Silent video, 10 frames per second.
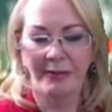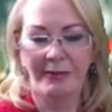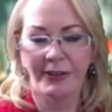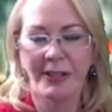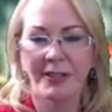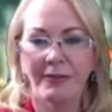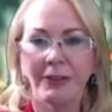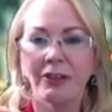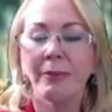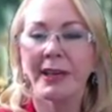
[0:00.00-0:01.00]
First of
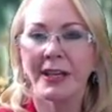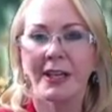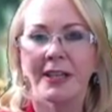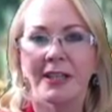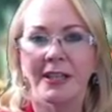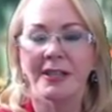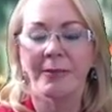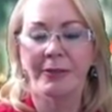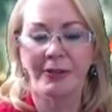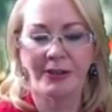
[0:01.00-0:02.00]
all, on the Monday, there's
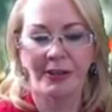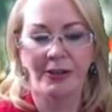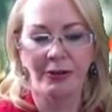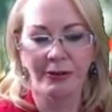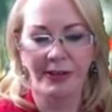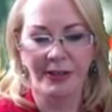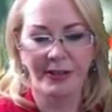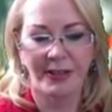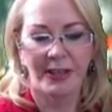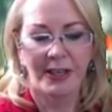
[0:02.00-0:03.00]
the
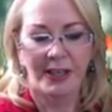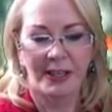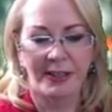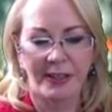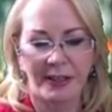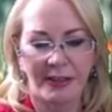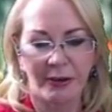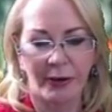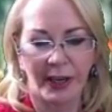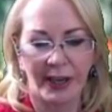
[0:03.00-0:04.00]
Pluto-Uranus
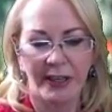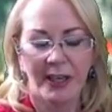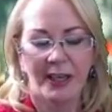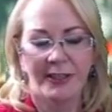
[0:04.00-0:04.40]
square.